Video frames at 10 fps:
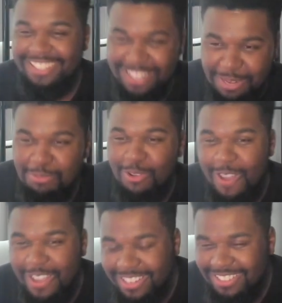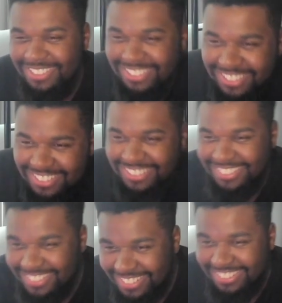When it I rock. Hit it, your girl
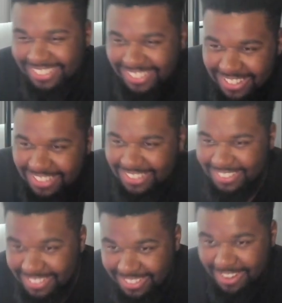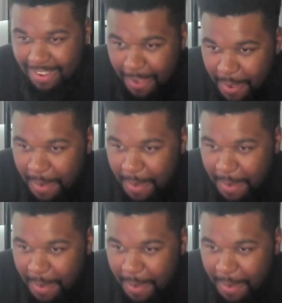called me Go Easy.